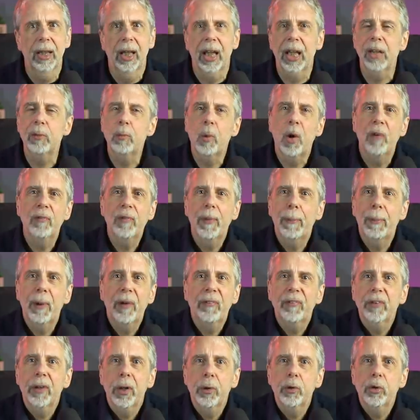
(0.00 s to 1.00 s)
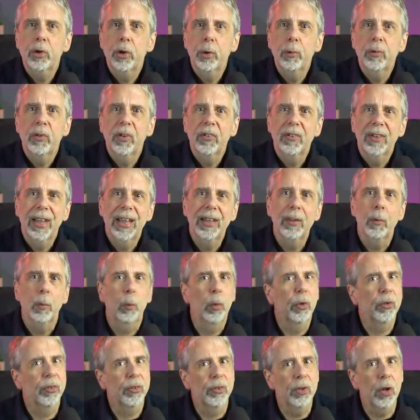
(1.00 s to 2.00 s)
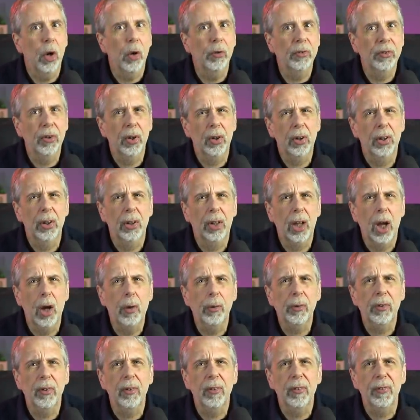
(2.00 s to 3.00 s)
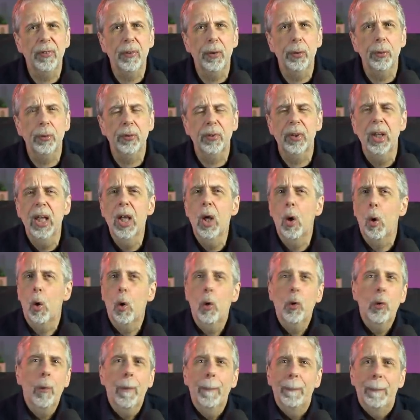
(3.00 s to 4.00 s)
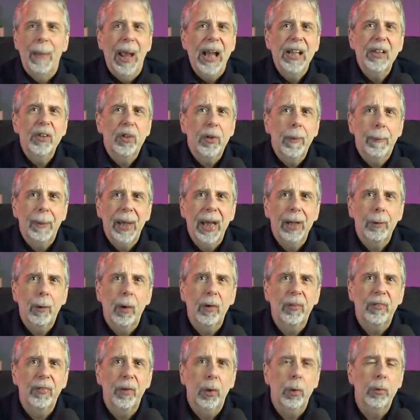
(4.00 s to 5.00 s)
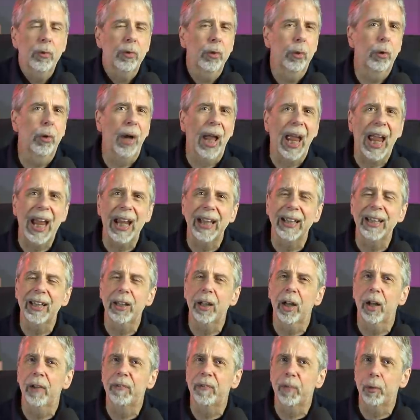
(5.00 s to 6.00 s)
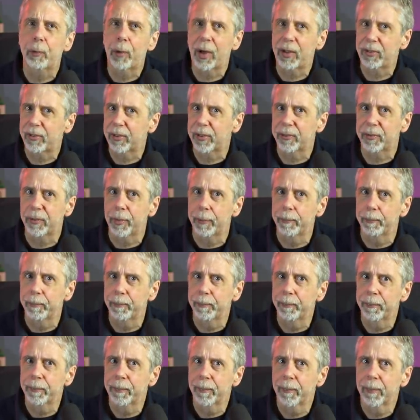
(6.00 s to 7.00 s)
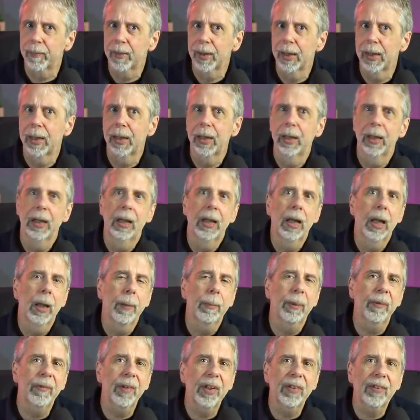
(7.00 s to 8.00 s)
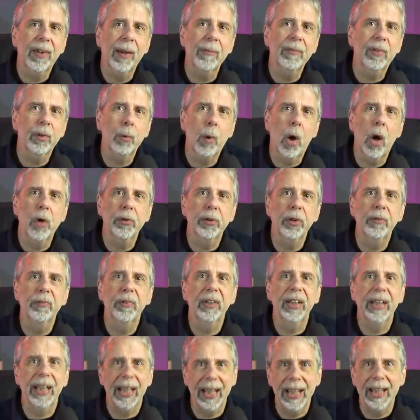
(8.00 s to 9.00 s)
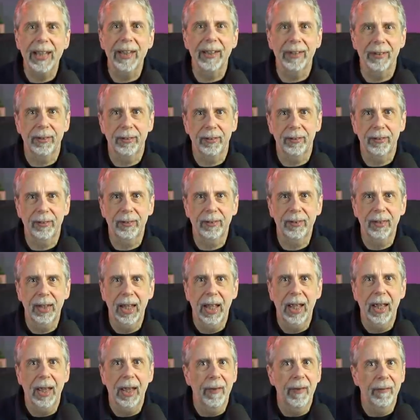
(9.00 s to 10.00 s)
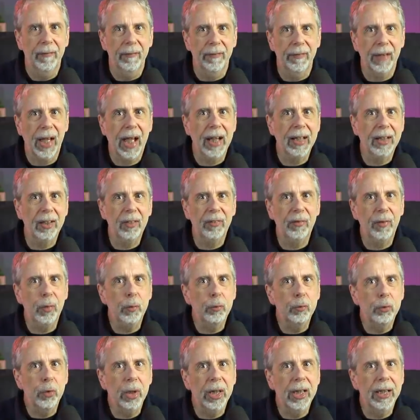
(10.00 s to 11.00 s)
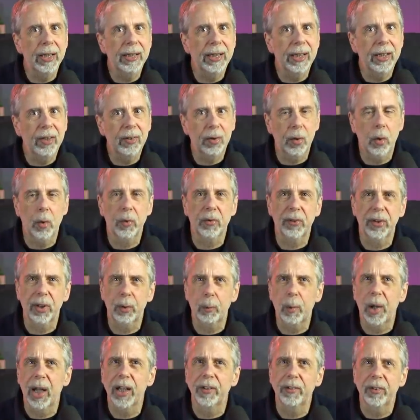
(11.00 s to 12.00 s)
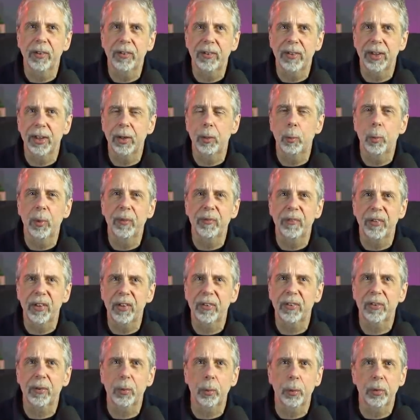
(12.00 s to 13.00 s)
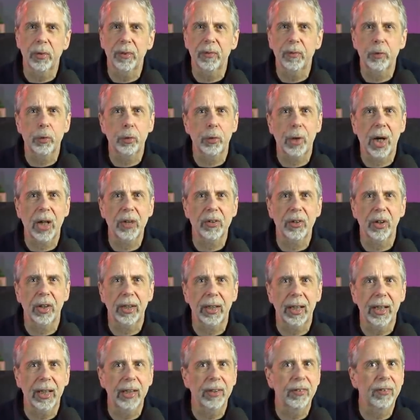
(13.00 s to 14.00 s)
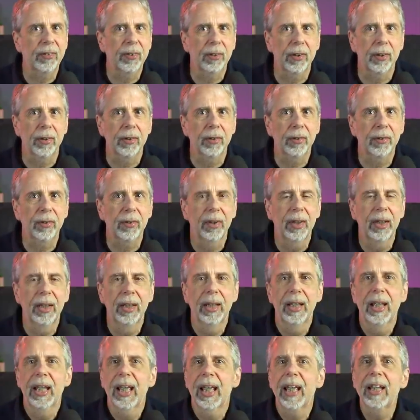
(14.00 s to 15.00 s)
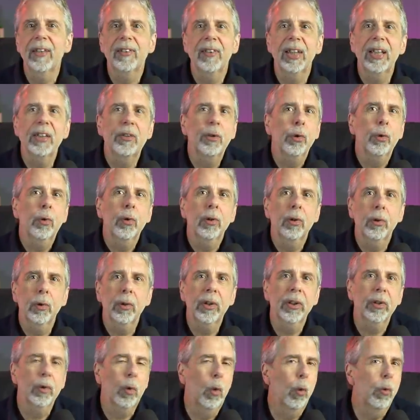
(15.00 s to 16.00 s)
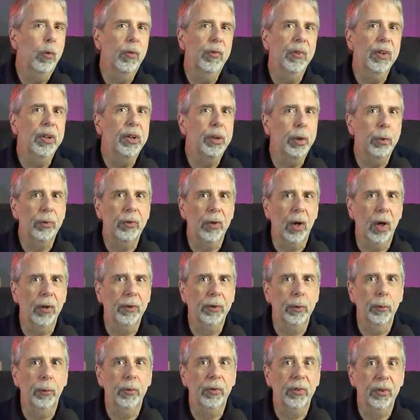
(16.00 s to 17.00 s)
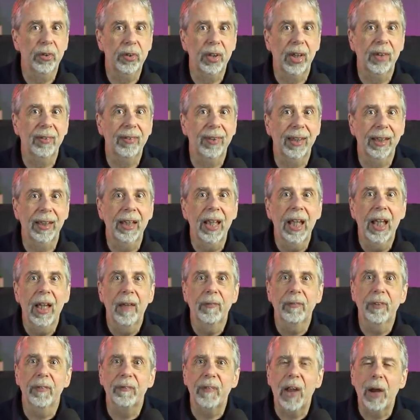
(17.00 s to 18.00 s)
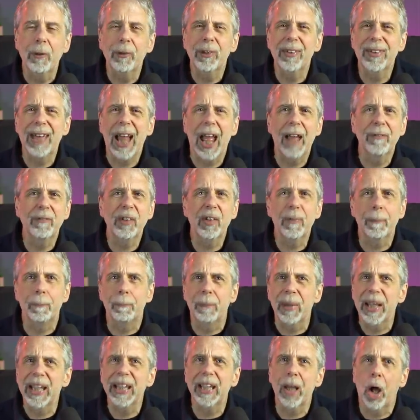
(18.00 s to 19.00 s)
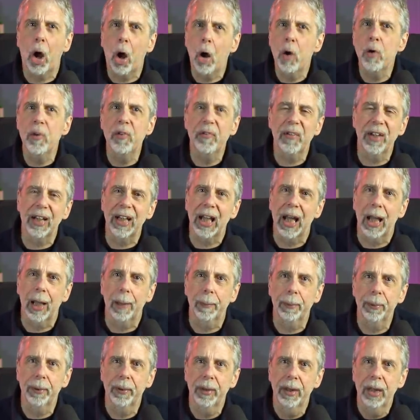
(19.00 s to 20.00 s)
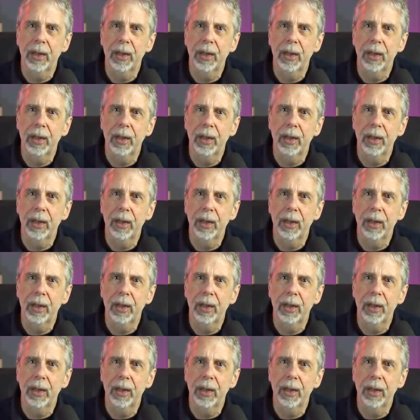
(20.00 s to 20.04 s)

And what the Buffalo shooter did was not Tucker Carlson's fault, or Ben Shapiro's fault, or any of the rest of them. But the attempt to argue that it is, that is the really toxic way to deal with this sort of tragic incident. Indeed, you could look at all the news articles suggesting that there is now this big overlap